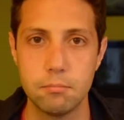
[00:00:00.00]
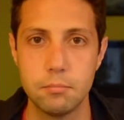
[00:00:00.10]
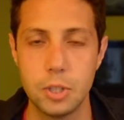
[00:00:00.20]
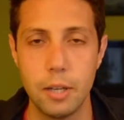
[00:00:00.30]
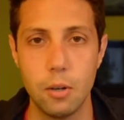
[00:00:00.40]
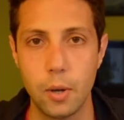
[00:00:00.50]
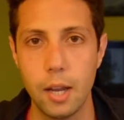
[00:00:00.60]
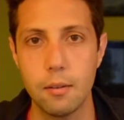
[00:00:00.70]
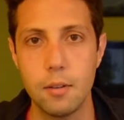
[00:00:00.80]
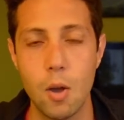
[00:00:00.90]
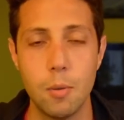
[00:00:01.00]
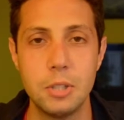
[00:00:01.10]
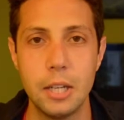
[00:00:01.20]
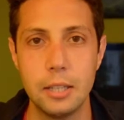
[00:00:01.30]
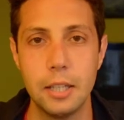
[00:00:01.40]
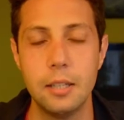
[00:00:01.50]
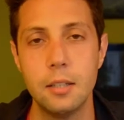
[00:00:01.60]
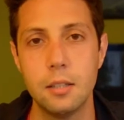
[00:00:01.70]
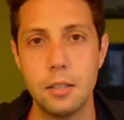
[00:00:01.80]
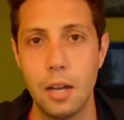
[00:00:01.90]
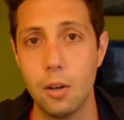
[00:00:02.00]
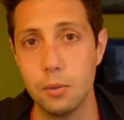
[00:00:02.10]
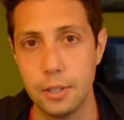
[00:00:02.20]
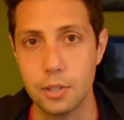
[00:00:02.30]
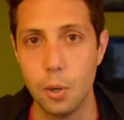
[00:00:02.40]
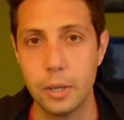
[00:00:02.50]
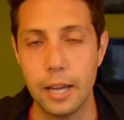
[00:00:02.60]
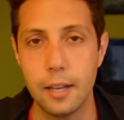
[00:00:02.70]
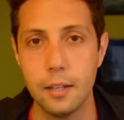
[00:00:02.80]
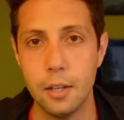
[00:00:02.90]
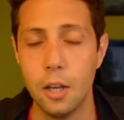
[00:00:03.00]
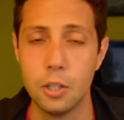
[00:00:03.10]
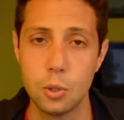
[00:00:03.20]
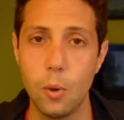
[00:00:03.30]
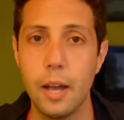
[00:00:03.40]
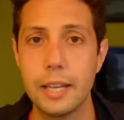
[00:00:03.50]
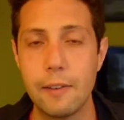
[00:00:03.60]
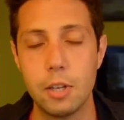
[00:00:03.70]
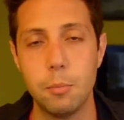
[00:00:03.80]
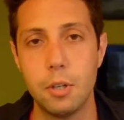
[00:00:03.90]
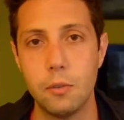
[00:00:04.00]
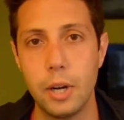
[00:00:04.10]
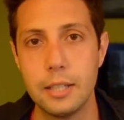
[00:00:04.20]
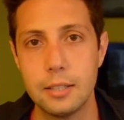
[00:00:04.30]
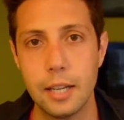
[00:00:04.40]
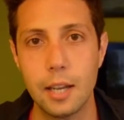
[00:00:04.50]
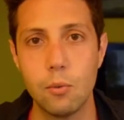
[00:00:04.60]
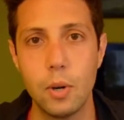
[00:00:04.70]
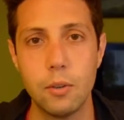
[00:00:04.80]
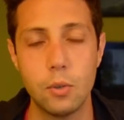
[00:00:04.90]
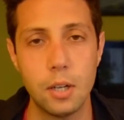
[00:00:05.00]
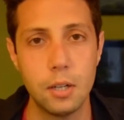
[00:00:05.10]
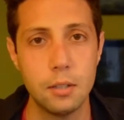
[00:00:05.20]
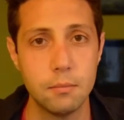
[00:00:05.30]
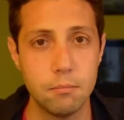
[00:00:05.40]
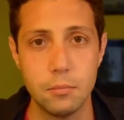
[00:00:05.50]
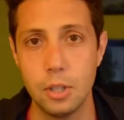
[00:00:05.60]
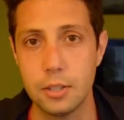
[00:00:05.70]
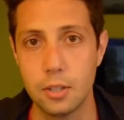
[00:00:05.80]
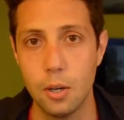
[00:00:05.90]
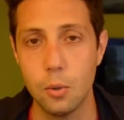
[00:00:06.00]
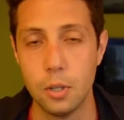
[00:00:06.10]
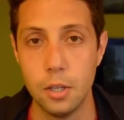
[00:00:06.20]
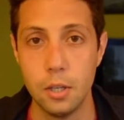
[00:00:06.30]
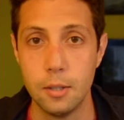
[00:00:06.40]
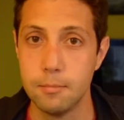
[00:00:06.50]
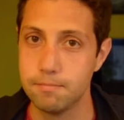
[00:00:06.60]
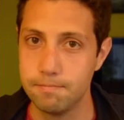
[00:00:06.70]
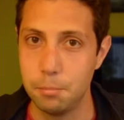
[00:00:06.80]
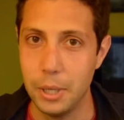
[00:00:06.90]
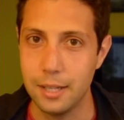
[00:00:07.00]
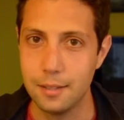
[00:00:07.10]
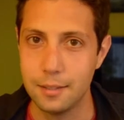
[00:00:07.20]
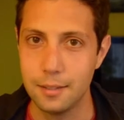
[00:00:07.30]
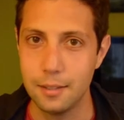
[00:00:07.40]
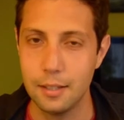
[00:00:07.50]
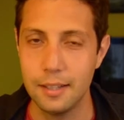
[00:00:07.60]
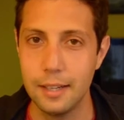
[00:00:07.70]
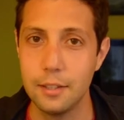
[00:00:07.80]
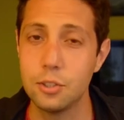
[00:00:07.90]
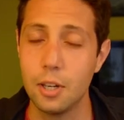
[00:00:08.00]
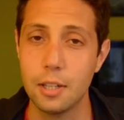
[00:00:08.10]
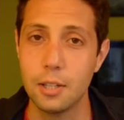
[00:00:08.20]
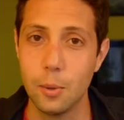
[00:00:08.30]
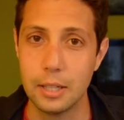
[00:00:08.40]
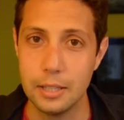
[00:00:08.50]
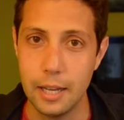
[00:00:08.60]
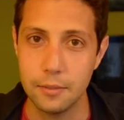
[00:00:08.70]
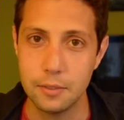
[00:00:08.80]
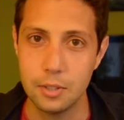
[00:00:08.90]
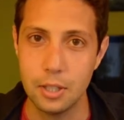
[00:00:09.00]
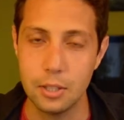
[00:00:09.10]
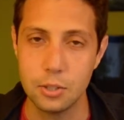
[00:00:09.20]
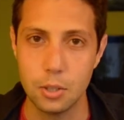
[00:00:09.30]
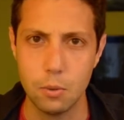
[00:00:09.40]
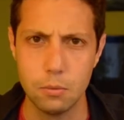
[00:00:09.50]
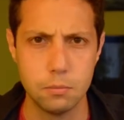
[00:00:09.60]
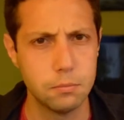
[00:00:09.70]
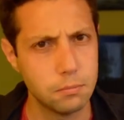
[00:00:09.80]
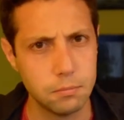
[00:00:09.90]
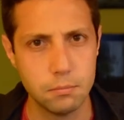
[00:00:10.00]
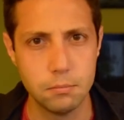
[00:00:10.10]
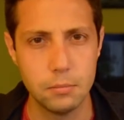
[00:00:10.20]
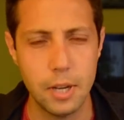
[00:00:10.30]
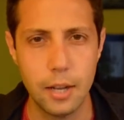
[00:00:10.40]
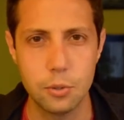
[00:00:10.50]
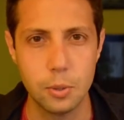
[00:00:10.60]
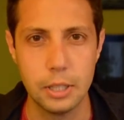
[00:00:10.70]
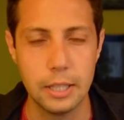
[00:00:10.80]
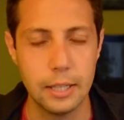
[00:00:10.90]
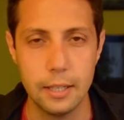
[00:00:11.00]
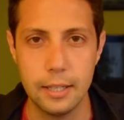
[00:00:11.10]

said, okay, now I'm tail in, now let's go again. So I gave it a bit of right stick and right rudder, let's go. But it started going left, so naturally,